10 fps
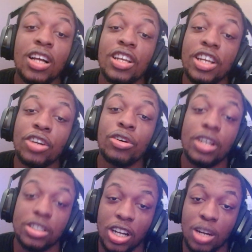You know who he's
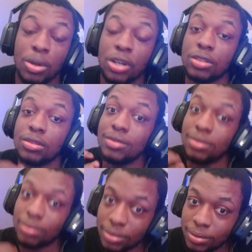talking about.
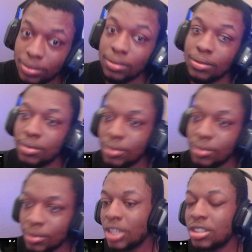Mm -mm -mm.
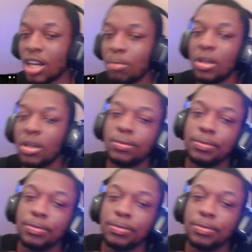He's talking about.